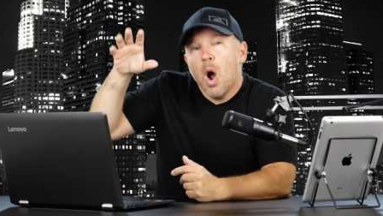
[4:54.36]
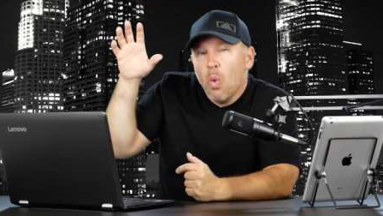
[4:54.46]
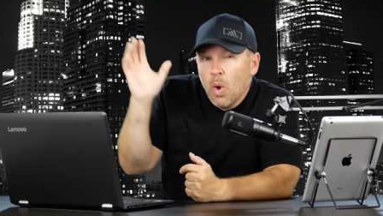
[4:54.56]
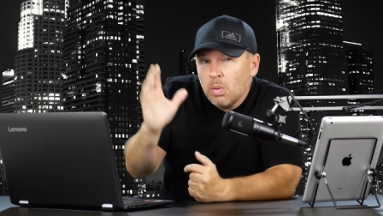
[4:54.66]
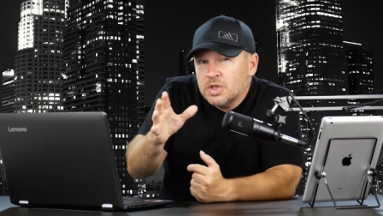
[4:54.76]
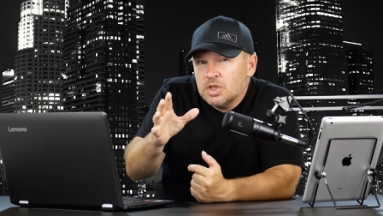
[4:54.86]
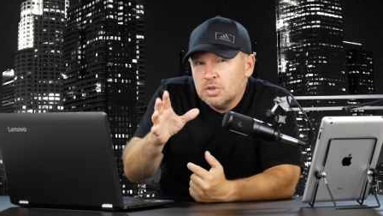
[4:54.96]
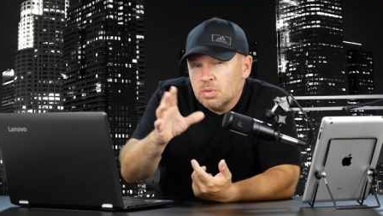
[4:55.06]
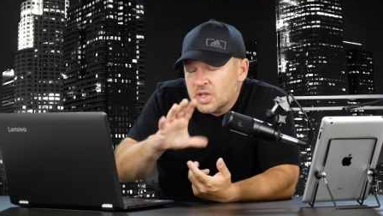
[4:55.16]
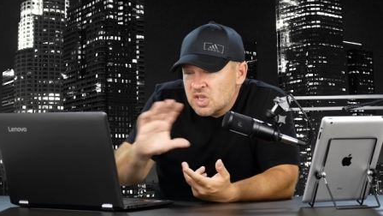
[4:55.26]
What would you
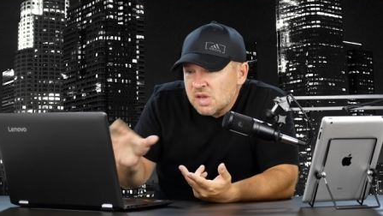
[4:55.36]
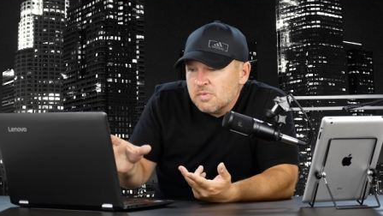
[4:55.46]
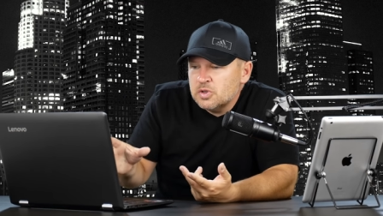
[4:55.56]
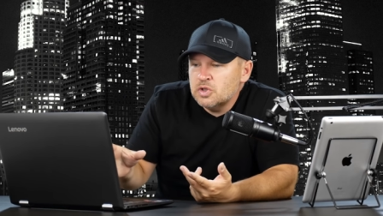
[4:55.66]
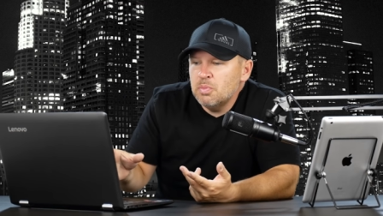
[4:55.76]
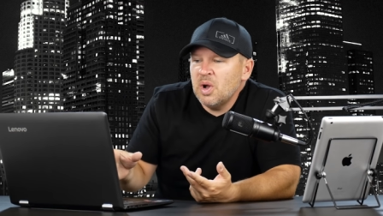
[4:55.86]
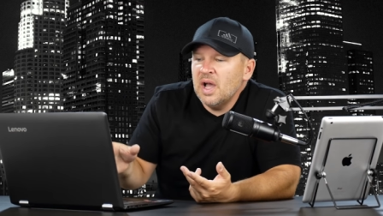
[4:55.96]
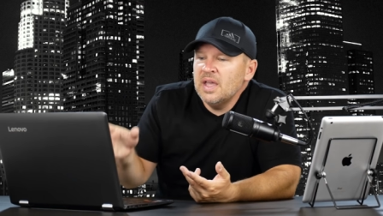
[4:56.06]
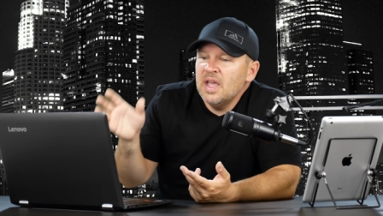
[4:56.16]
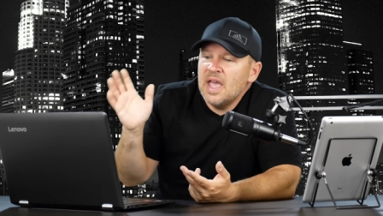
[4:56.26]
do? What camera would you
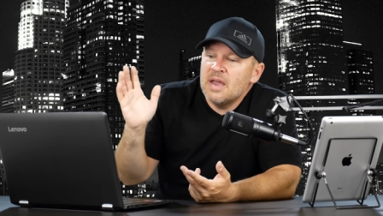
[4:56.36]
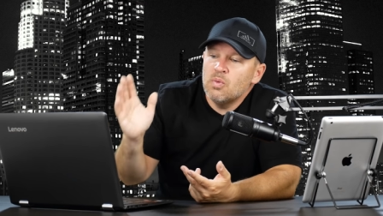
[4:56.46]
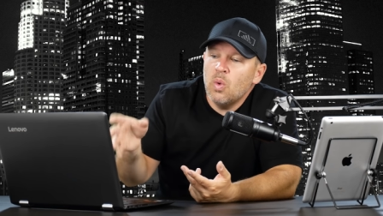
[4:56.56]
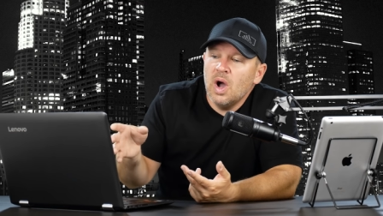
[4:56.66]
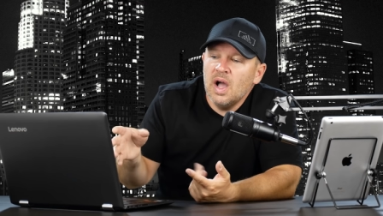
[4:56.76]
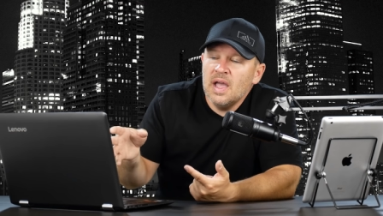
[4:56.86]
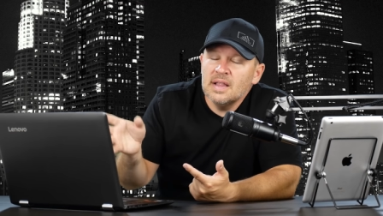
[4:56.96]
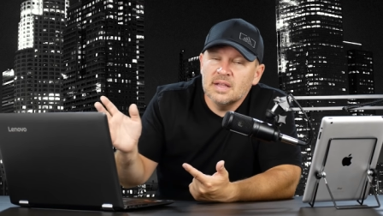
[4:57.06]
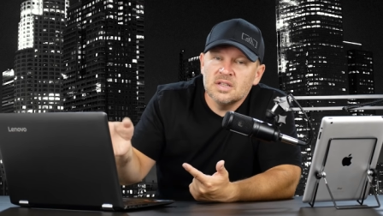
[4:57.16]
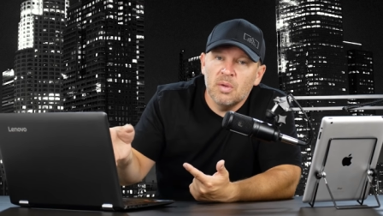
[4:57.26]
buy and why?
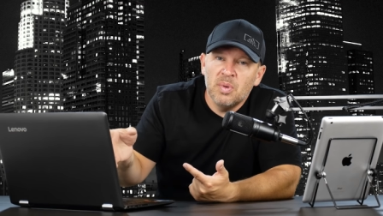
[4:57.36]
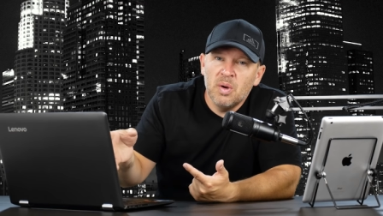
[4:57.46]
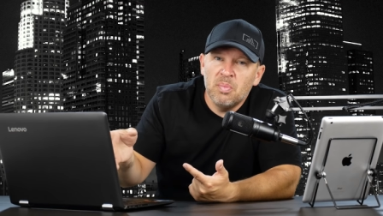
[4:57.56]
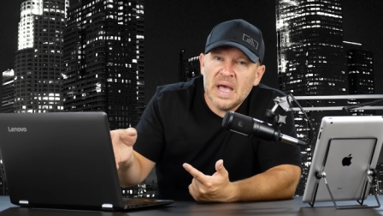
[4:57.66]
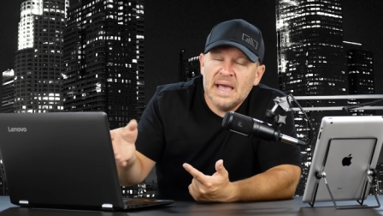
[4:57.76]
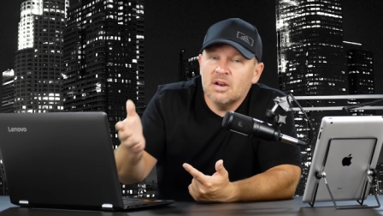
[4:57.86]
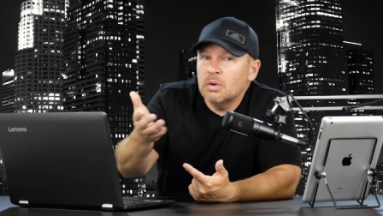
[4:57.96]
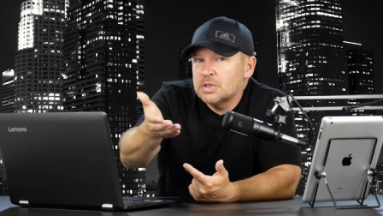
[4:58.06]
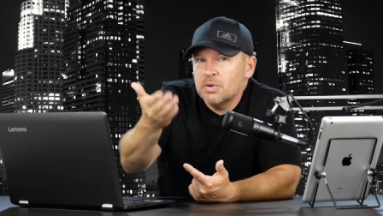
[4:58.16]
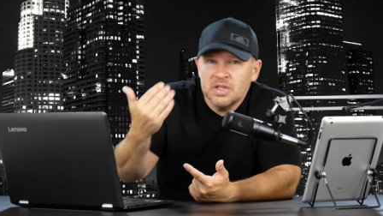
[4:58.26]
Let's help out Pat.
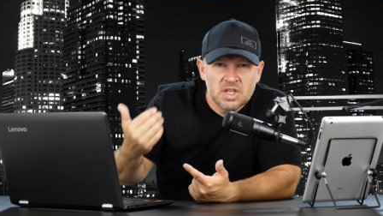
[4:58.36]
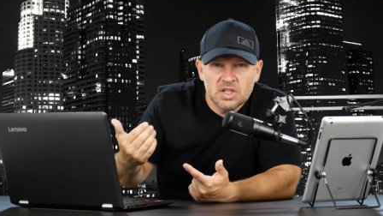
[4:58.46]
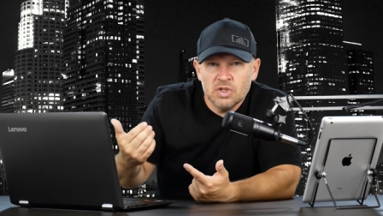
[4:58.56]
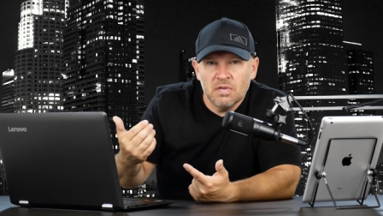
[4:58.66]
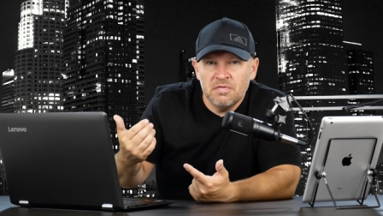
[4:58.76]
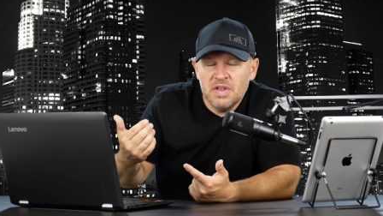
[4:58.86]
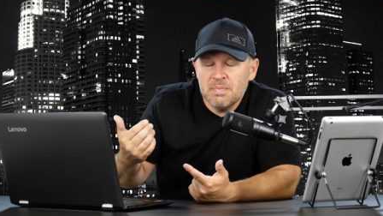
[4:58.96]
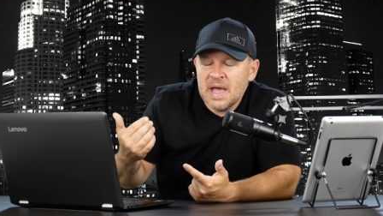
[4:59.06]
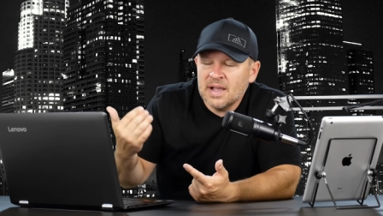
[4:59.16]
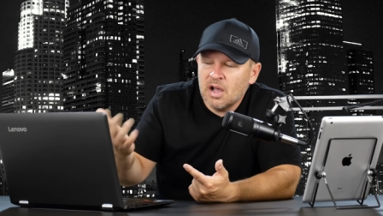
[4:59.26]
Always great to get your
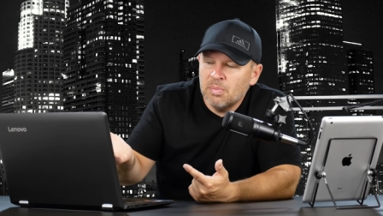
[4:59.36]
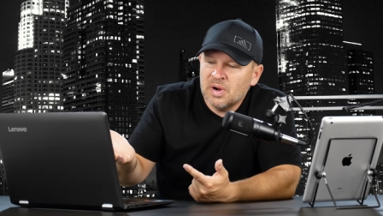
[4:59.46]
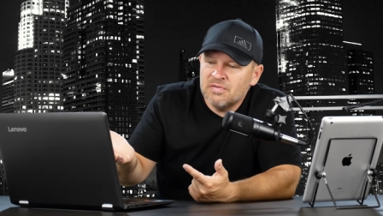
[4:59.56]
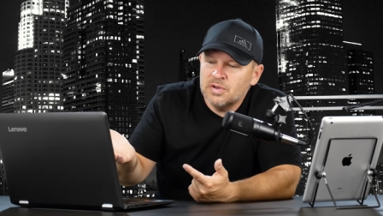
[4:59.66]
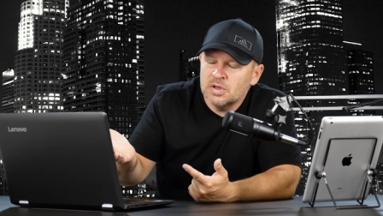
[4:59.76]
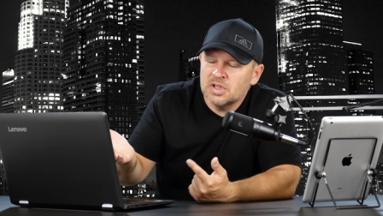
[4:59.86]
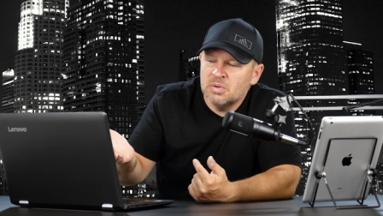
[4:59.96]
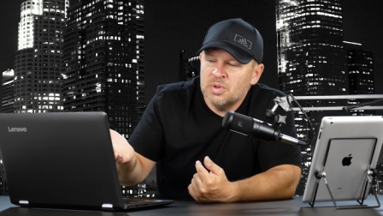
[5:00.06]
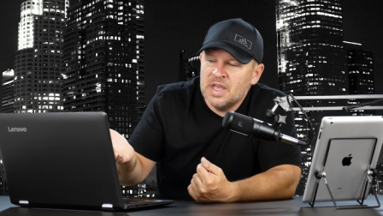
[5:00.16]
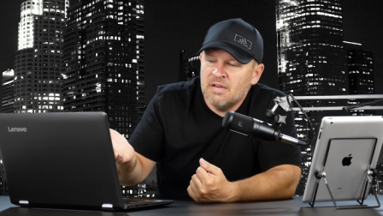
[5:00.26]
feedback. Help our viewers
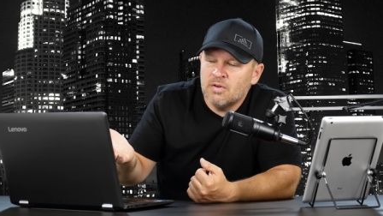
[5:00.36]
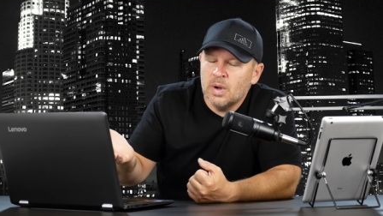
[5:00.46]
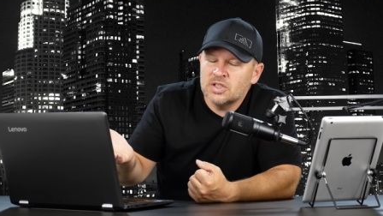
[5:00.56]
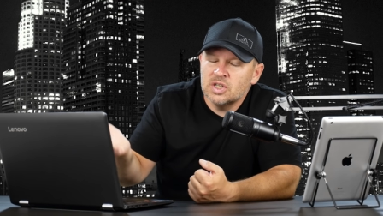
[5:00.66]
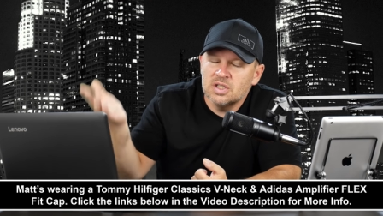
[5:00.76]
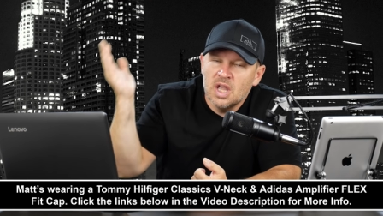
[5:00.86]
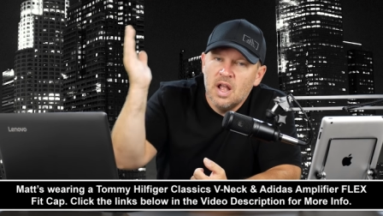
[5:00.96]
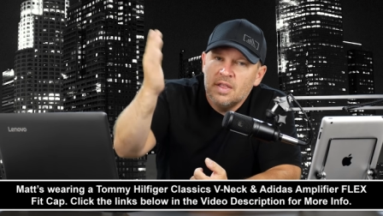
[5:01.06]
out when they have questions.